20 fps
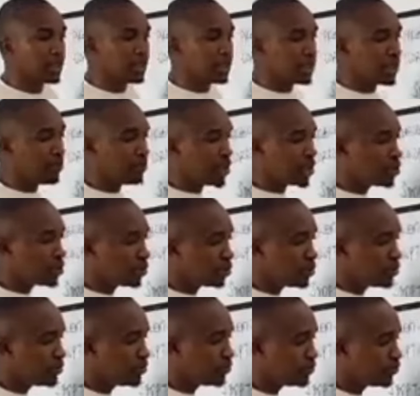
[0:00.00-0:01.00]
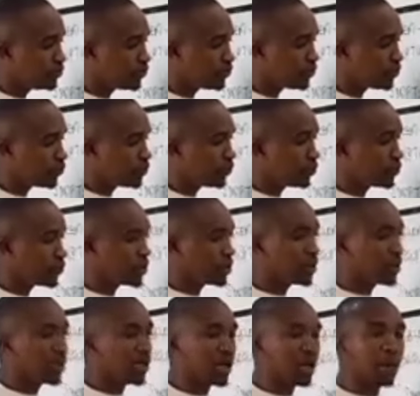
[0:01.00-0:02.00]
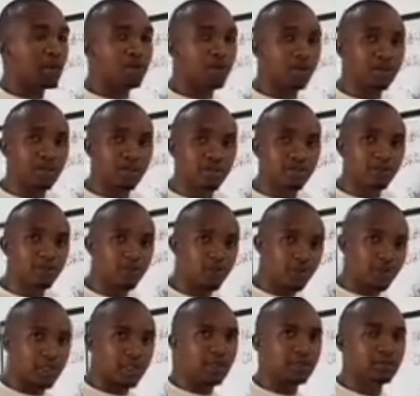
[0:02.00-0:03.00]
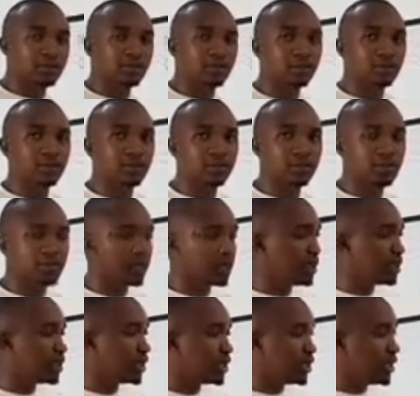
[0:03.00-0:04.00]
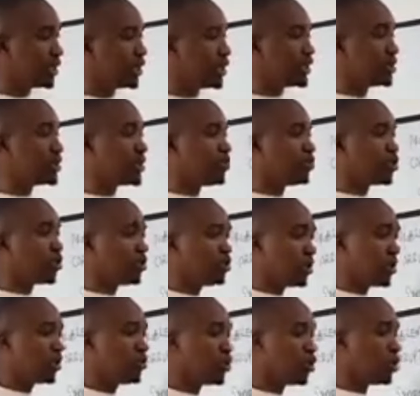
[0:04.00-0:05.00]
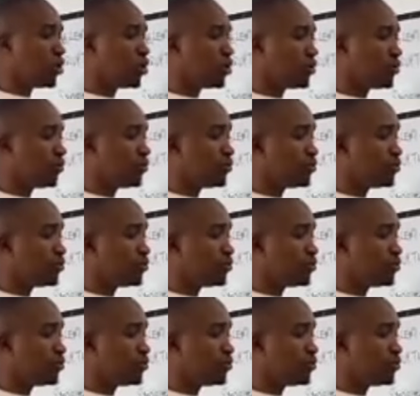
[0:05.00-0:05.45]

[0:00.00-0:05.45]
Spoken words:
Number two about this voter is the problem of